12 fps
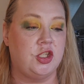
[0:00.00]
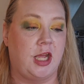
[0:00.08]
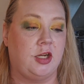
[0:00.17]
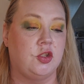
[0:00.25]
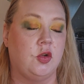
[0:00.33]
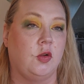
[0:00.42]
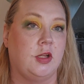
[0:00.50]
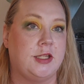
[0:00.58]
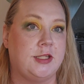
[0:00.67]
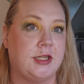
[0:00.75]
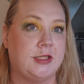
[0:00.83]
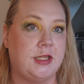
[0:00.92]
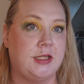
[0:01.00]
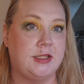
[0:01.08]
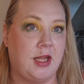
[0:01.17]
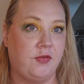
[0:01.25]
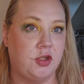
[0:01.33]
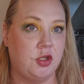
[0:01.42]
at a total of
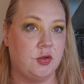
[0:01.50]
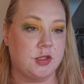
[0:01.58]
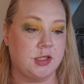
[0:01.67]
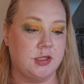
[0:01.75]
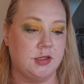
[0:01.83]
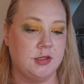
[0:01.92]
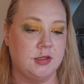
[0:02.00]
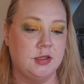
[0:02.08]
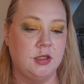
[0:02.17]
67 uses.